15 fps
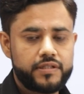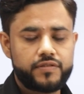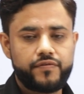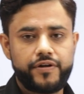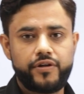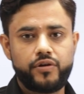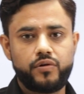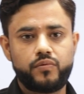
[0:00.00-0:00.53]
this
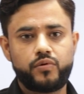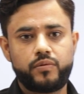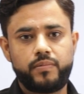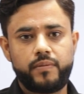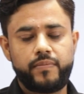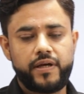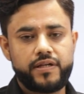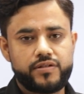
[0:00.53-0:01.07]
video would
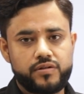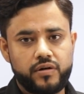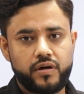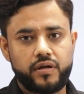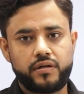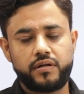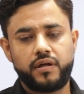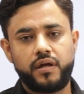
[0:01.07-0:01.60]
be based
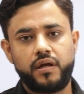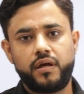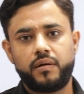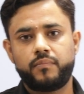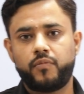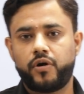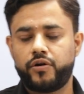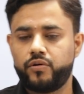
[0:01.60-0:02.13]
on
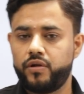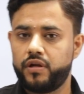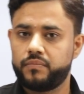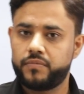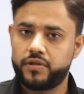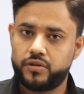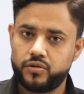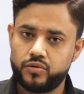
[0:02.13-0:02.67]
module
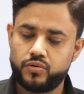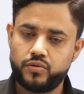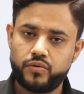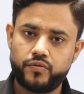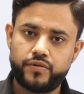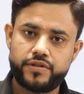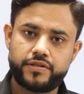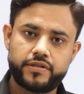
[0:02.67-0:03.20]
number two,
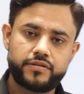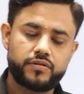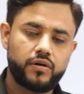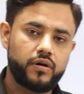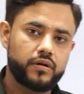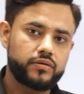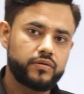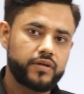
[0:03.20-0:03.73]
which is
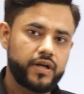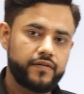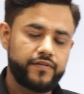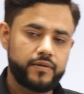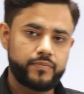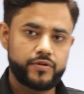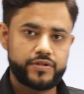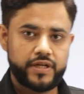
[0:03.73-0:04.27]

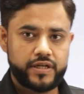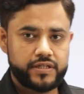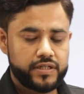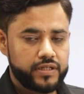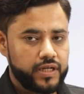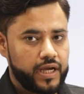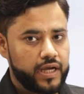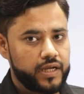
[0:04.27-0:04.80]
orthographic
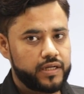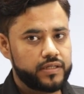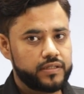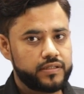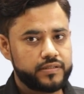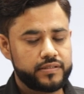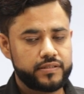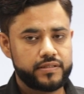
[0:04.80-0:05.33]
projection.
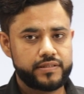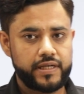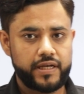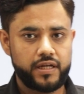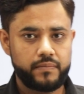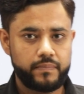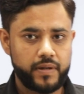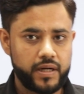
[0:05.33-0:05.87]
And this is the
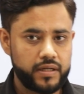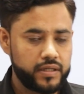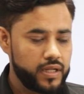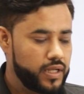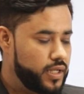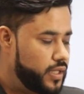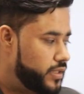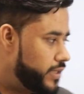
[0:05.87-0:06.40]
second part
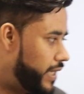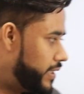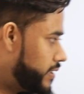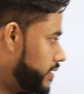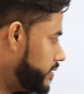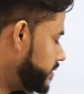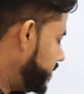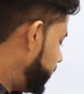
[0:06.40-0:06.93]

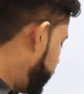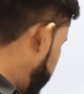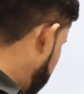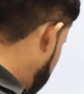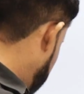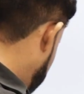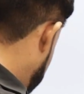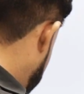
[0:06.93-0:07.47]
that consists
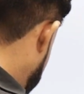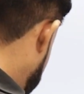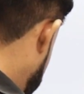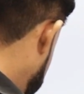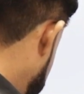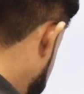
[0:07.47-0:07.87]
of